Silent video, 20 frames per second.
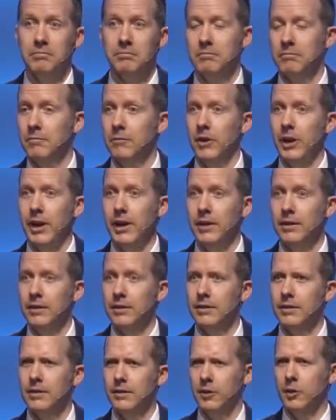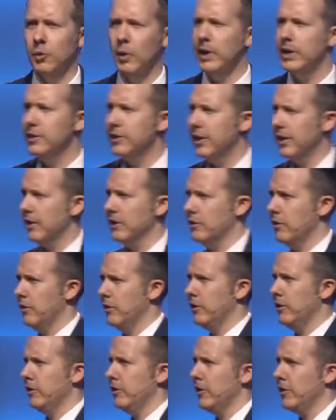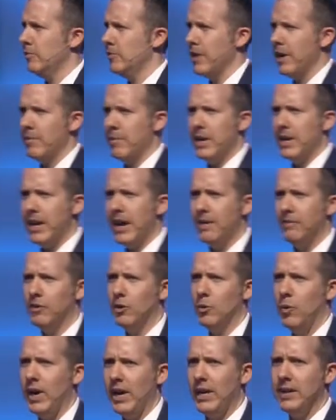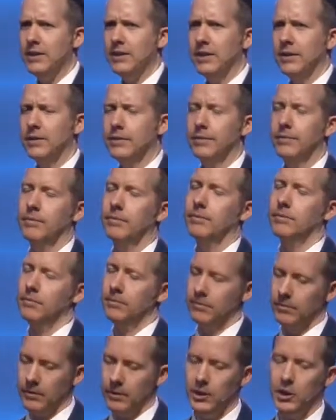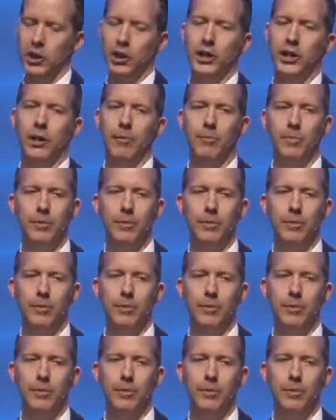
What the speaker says: Right? So wait a second, Tony. You're telling me I might have to wait? Yep.